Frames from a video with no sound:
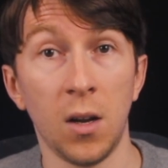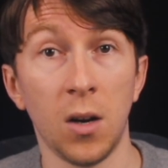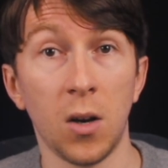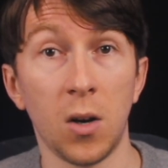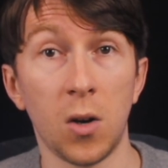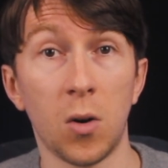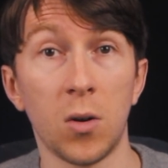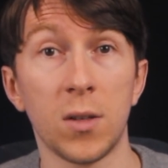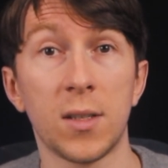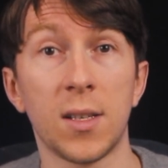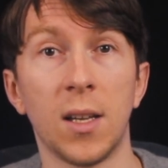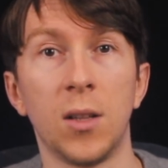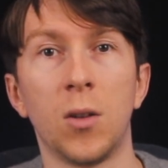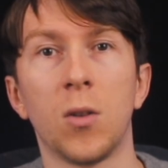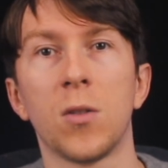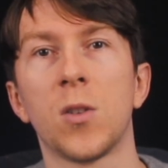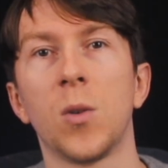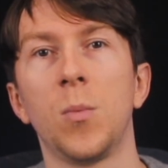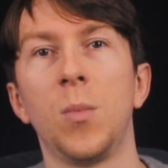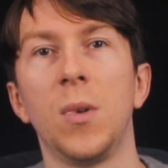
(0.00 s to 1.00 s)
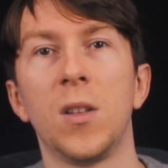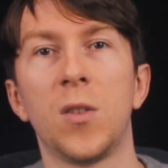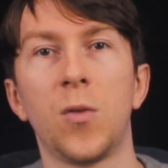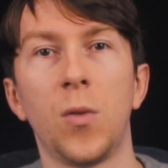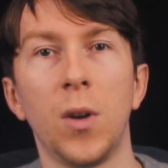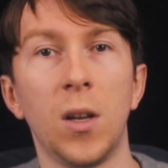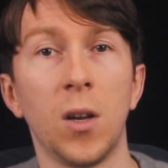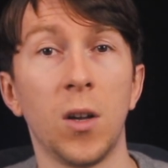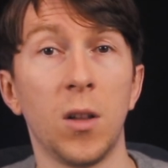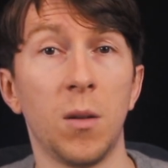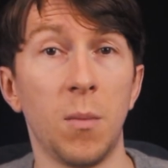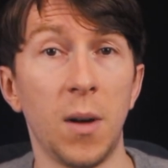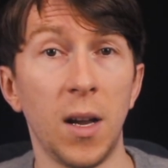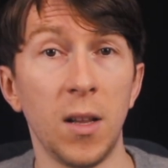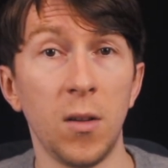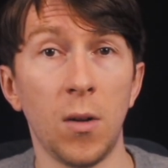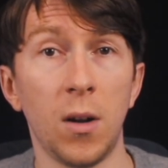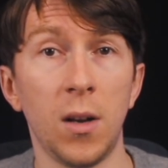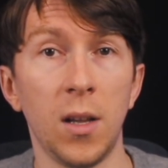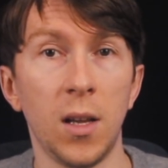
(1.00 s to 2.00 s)
Calls can also be triggered
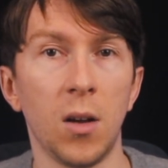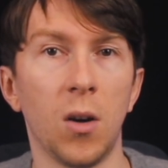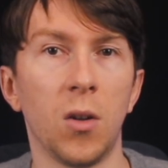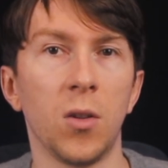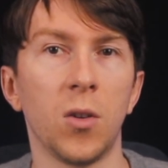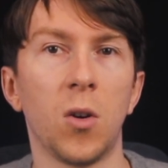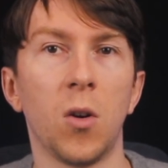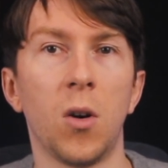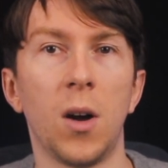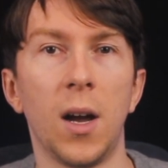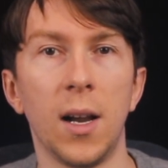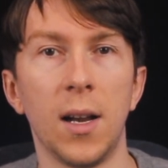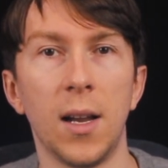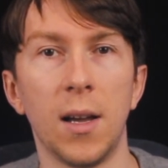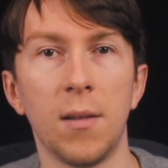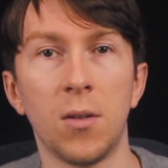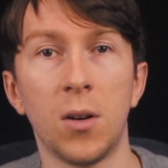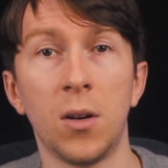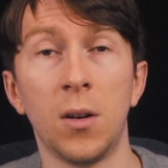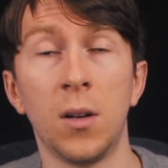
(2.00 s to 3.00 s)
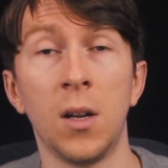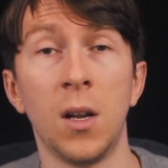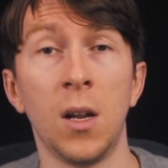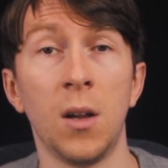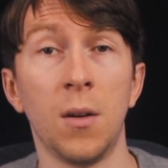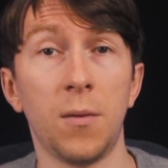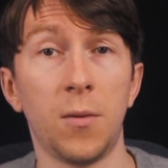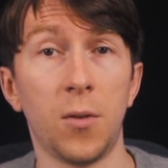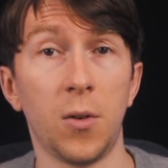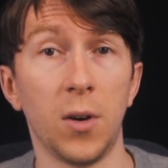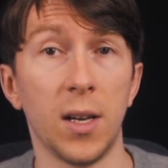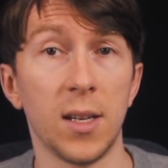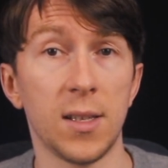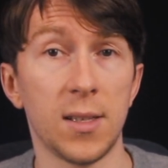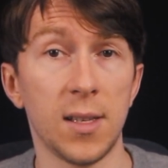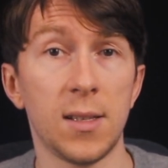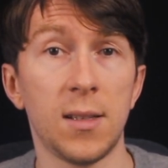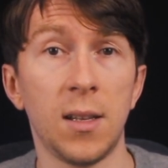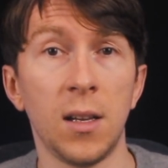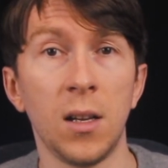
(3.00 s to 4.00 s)
manually on GoHighLevel for
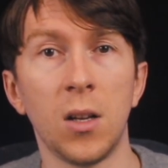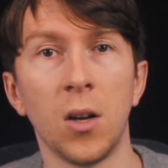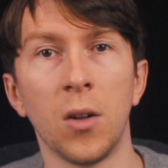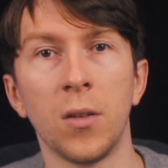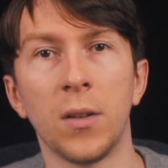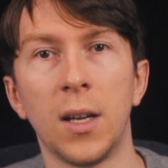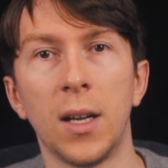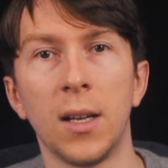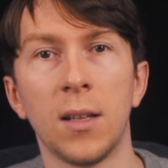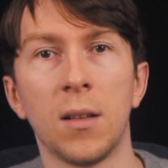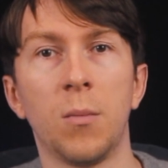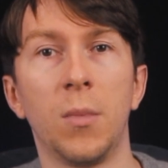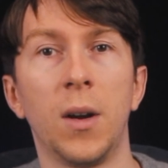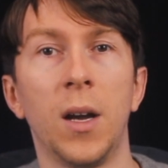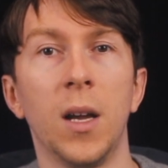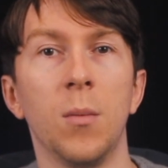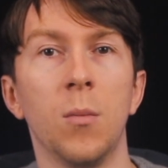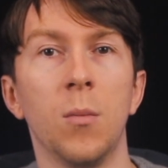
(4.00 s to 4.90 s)
existing contact by